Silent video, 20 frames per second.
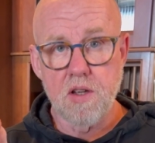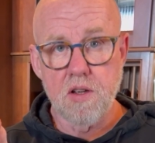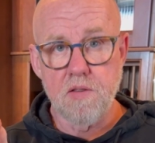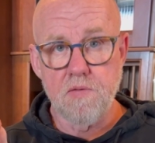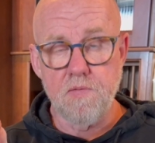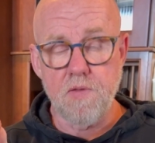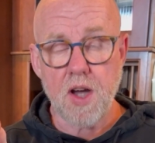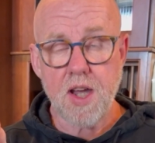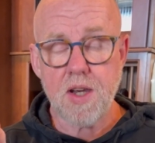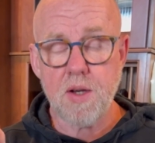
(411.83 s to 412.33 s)

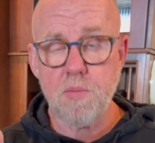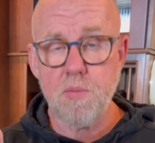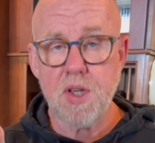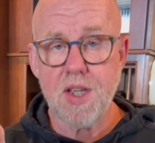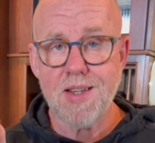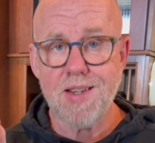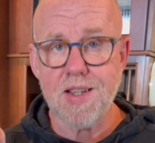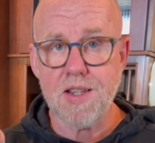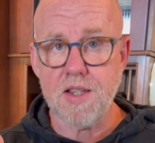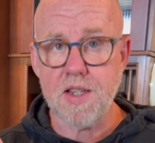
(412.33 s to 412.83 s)

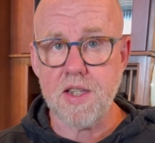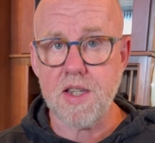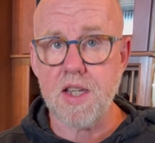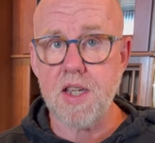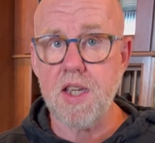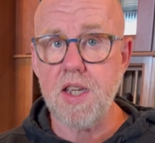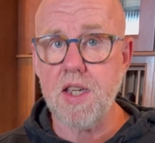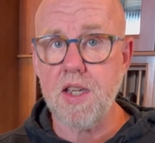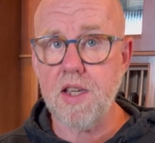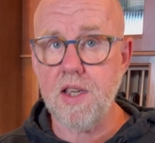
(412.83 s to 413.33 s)
vitamin
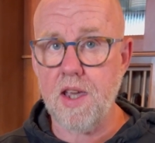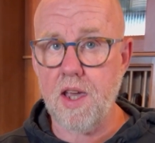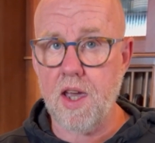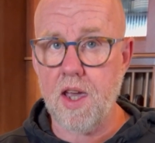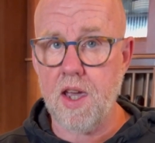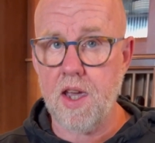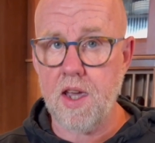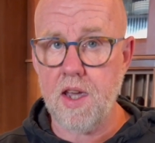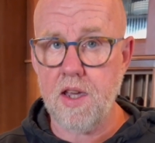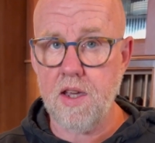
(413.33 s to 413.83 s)

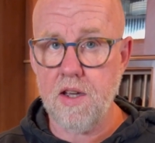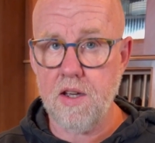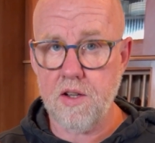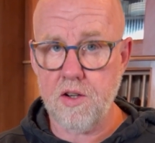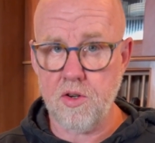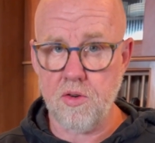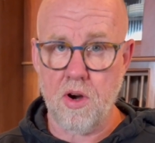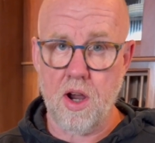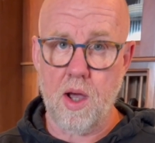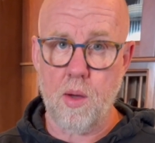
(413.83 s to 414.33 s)
DK
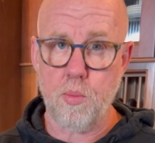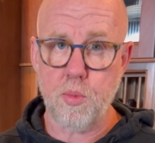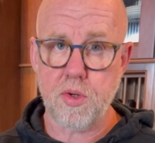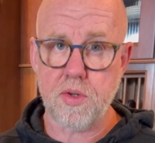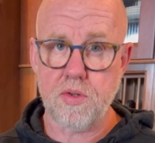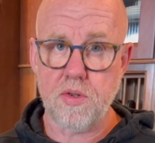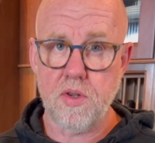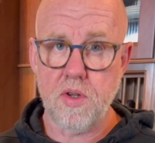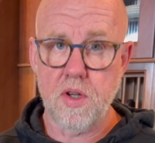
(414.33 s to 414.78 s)
drops.